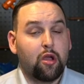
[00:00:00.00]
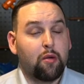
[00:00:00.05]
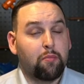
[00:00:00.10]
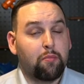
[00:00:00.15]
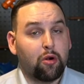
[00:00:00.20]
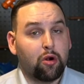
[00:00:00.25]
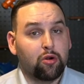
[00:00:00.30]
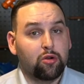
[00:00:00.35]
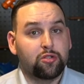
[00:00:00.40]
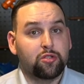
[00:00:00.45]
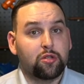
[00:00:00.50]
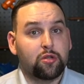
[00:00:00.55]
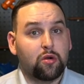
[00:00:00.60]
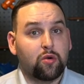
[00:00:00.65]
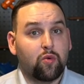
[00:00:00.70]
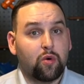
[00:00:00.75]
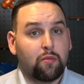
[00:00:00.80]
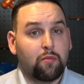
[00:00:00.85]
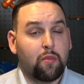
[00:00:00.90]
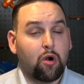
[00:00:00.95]
Personal
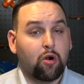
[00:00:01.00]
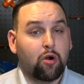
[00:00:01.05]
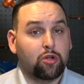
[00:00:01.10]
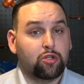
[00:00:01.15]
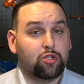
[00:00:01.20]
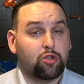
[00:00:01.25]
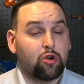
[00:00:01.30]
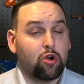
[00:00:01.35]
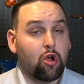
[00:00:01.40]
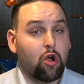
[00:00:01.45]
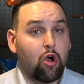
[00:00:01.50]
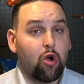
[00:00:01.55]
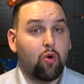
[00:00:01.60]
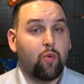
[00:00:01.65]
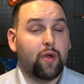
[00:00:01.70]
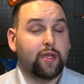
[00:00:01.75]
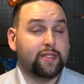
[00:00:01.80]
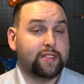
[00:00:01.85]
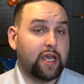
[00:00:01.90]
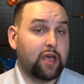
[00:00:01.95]
remarks are
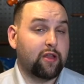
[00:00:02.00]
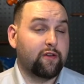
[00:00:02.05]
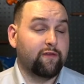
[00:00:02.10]
always out